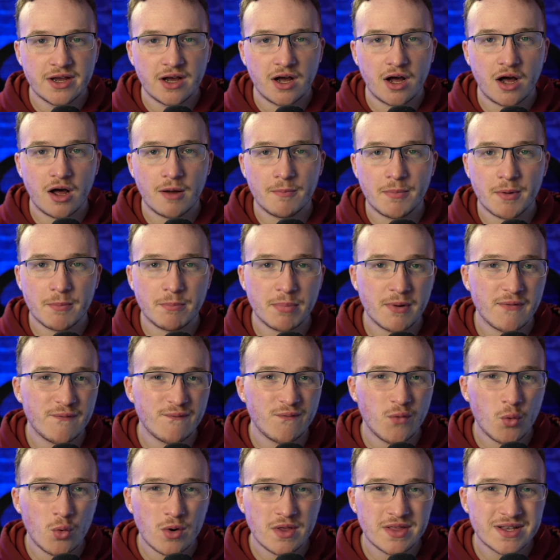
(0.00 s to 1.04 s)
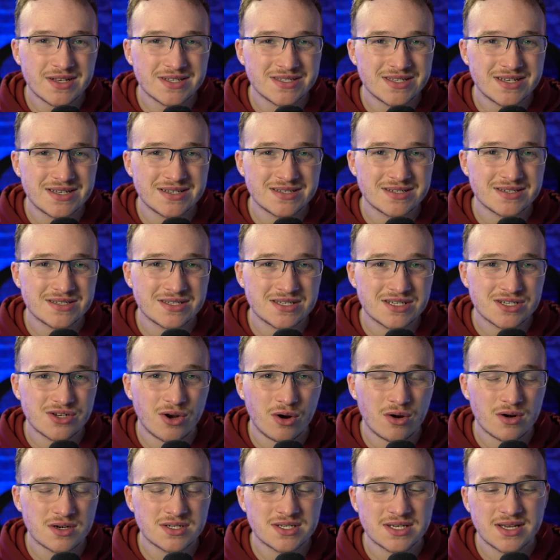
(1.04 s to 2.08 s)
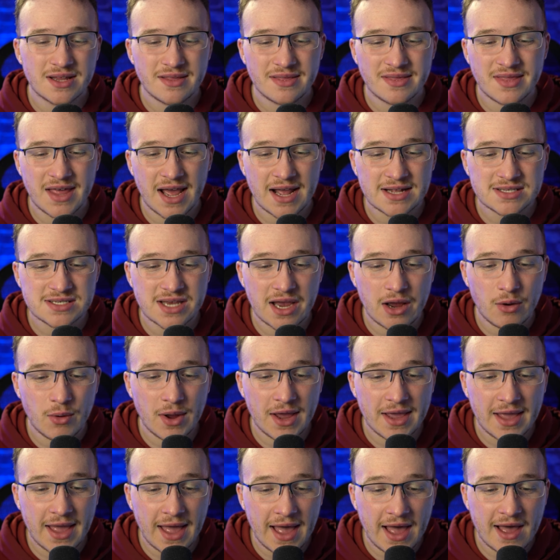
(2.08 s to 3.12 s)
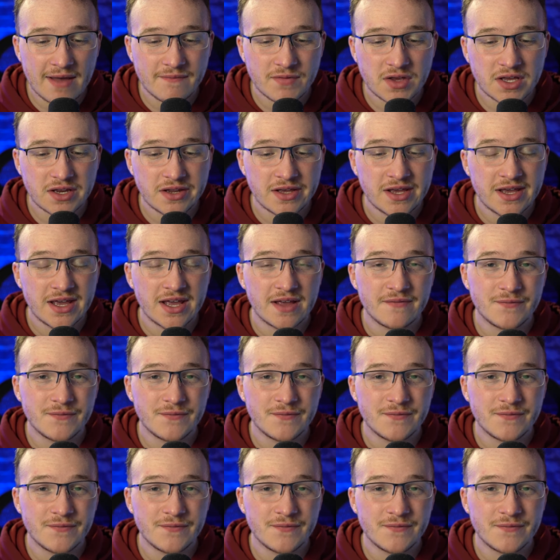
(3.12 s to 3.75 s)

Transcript: But before this season starts, that's how I have it.